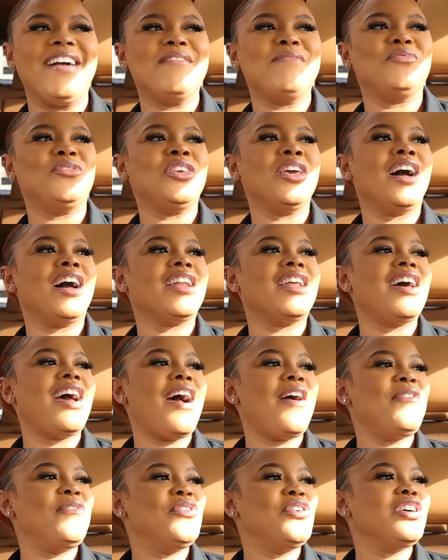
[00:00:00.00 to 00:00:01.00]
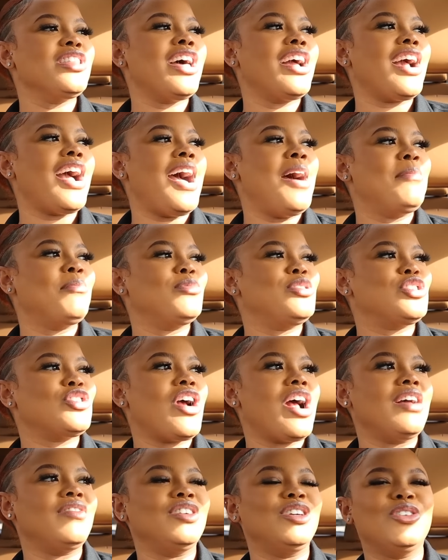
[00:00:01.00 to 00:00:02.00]
Yana, I feel like I'm
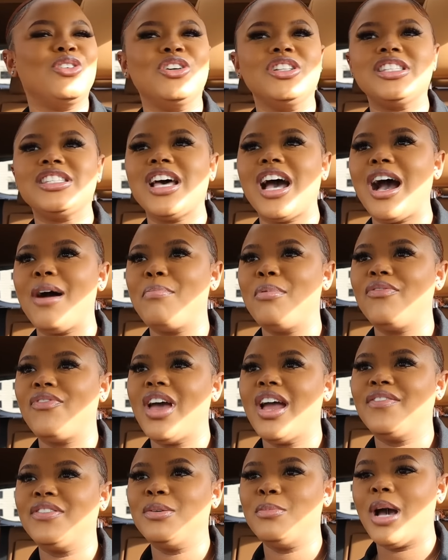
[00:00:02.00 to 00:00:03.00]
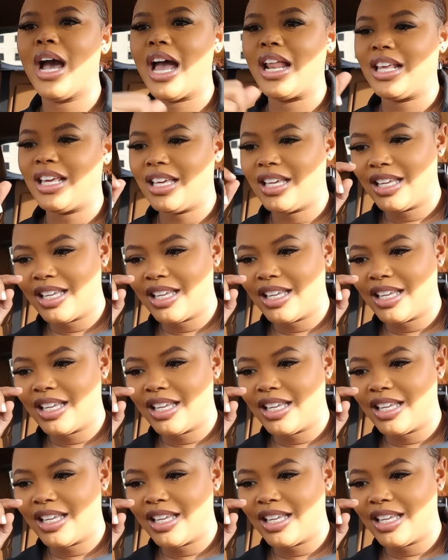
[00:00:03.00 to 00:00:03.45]
driving on top of everybody.